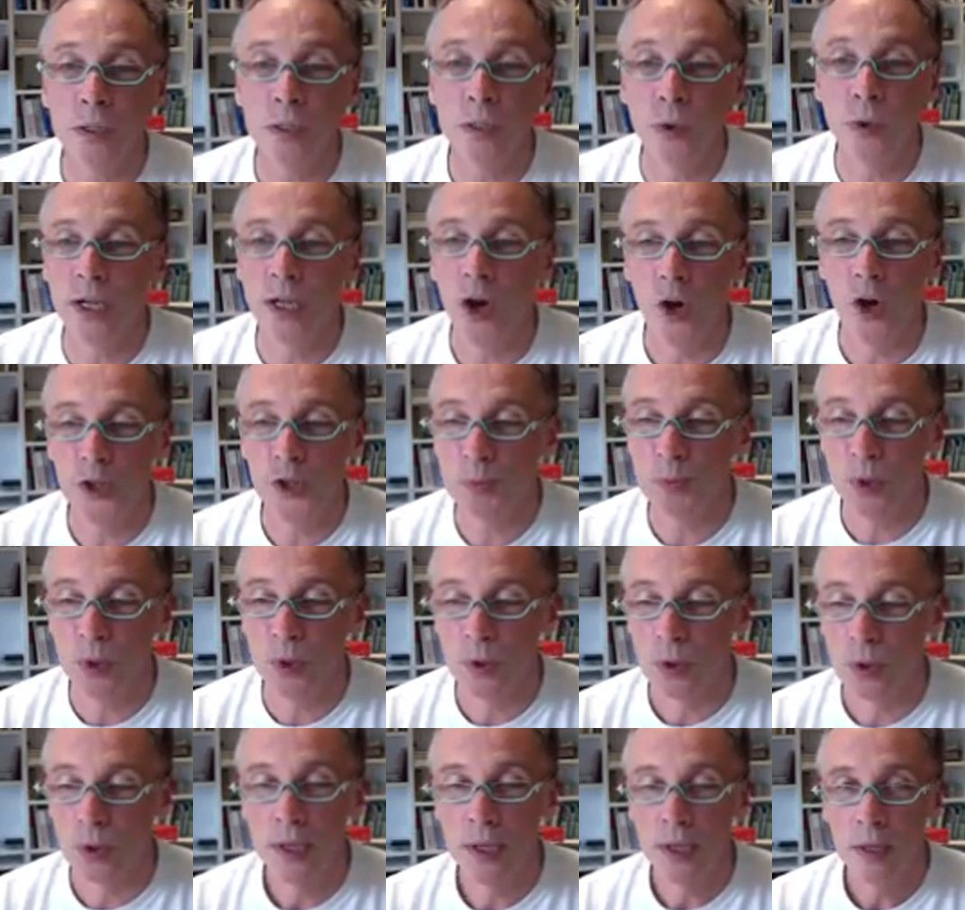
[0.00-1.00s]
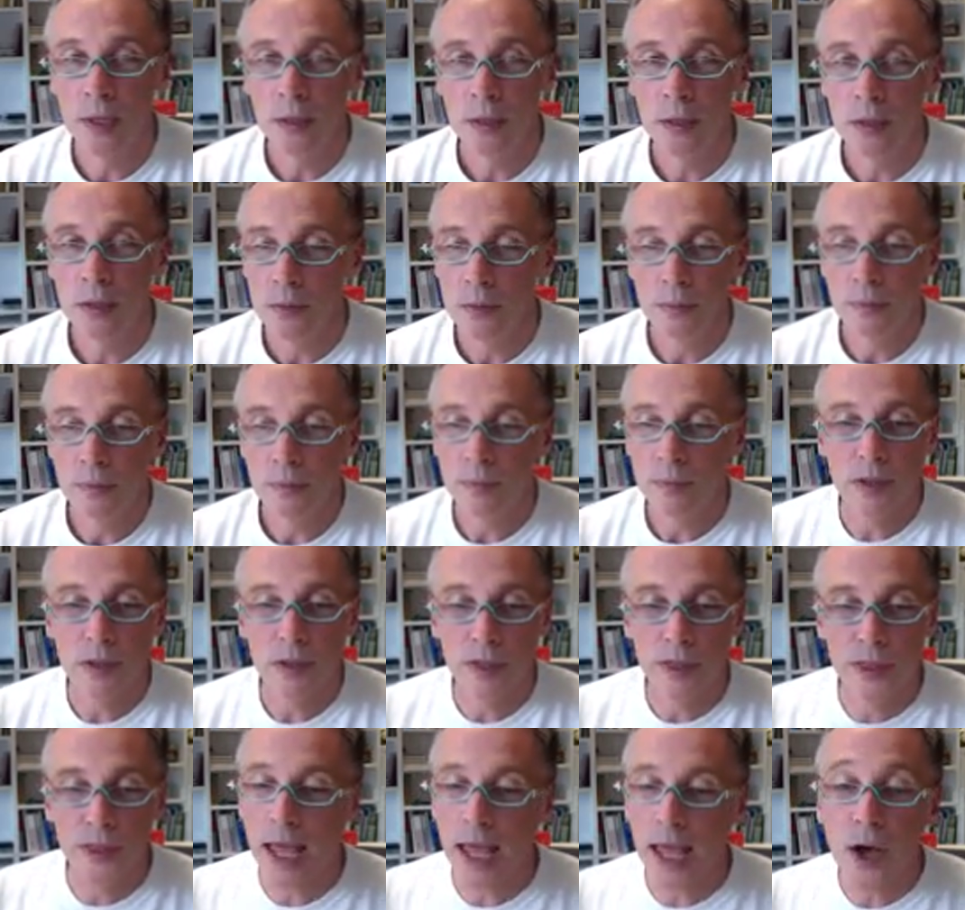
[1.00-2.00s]
look in a hospital,
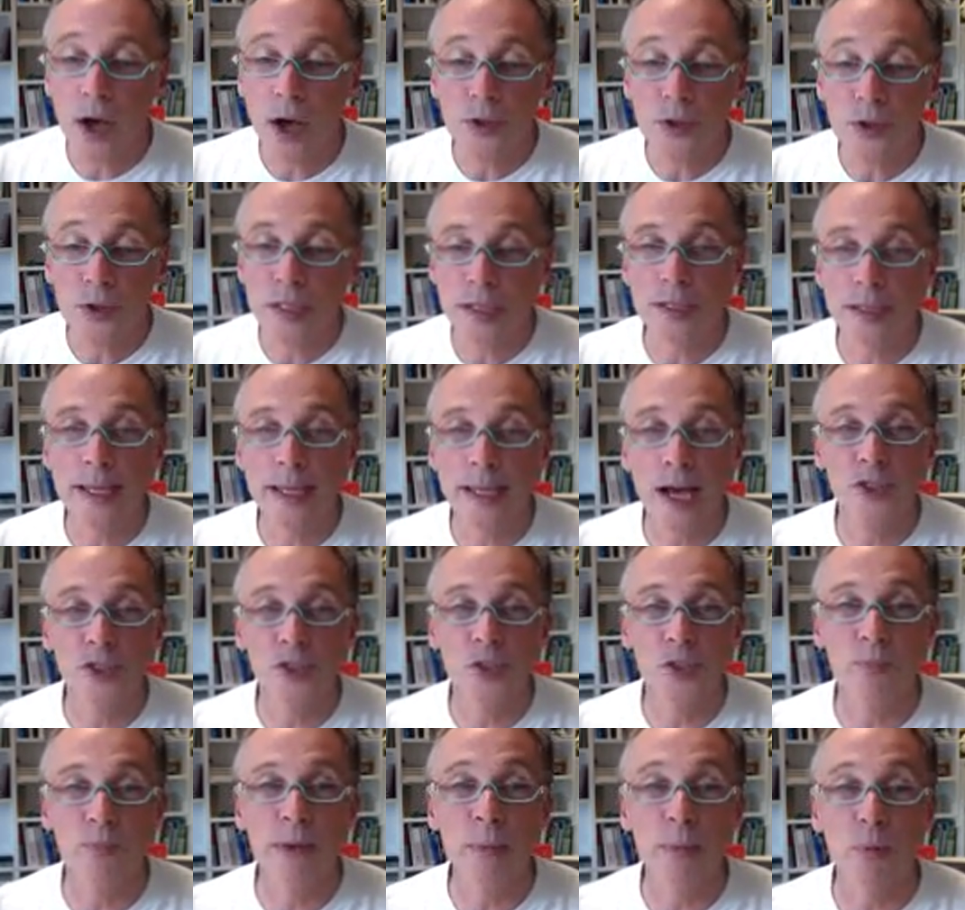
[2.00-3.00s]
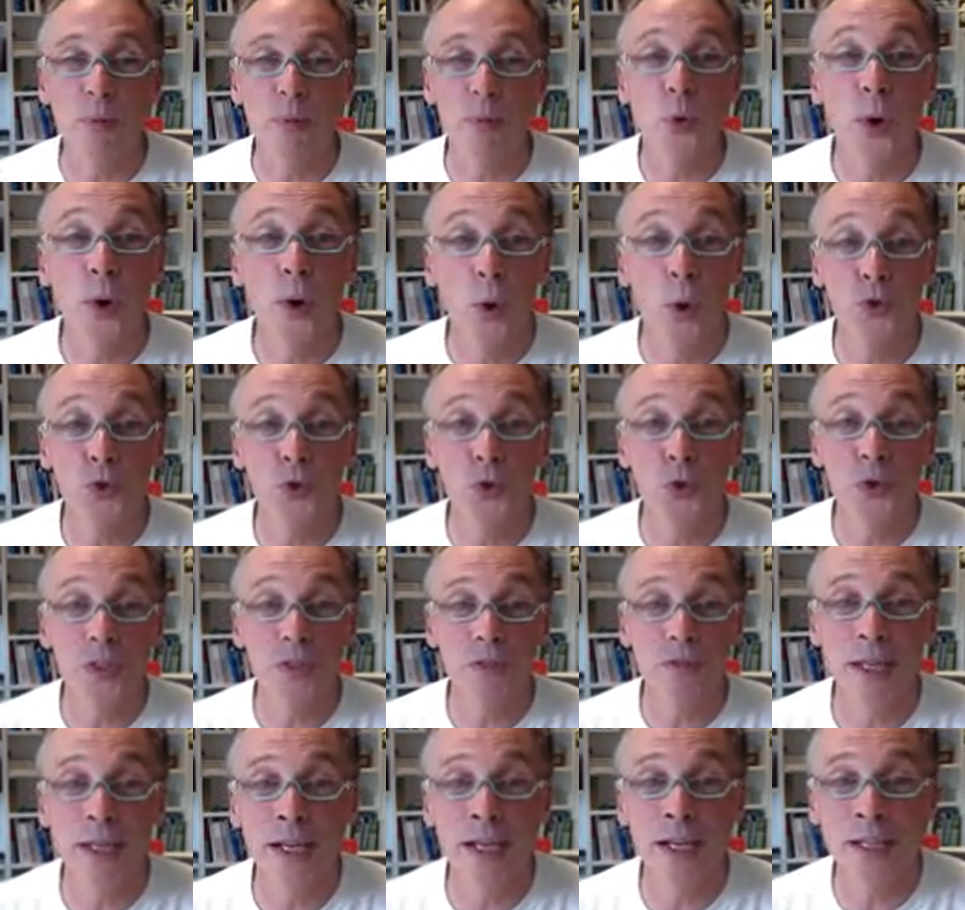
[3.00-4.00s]
thousands and thousands of people doing all sorts
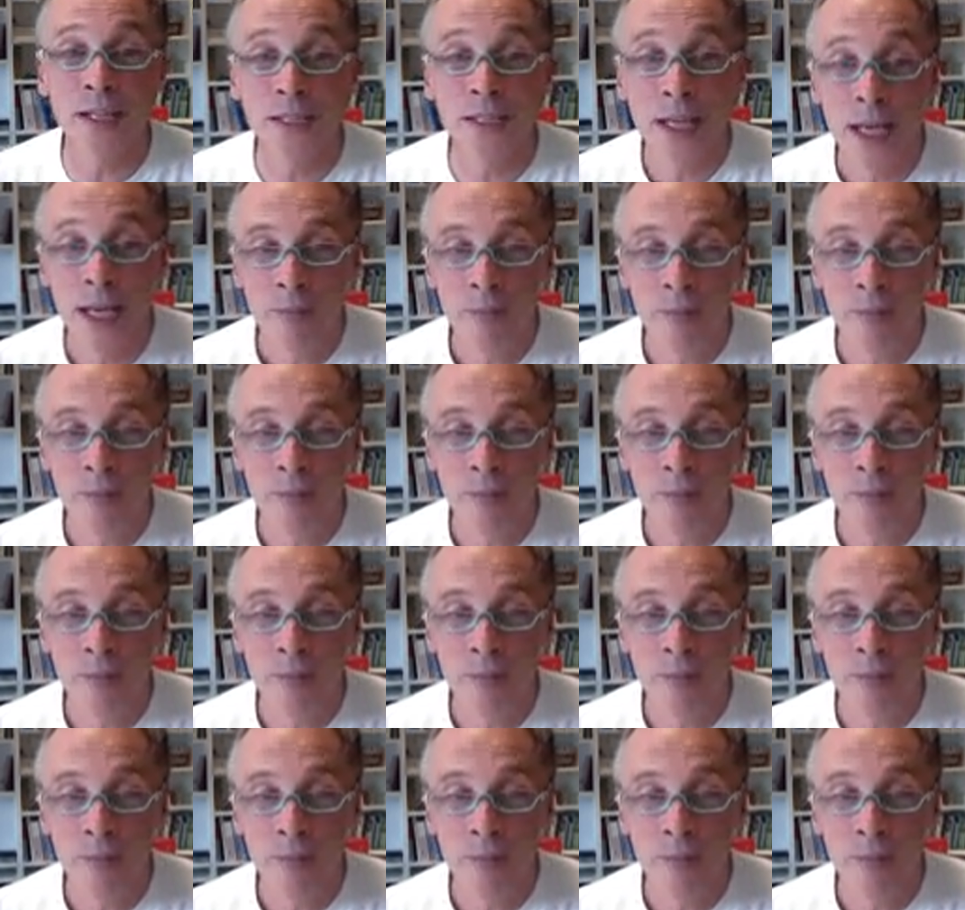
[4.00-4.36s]
of things.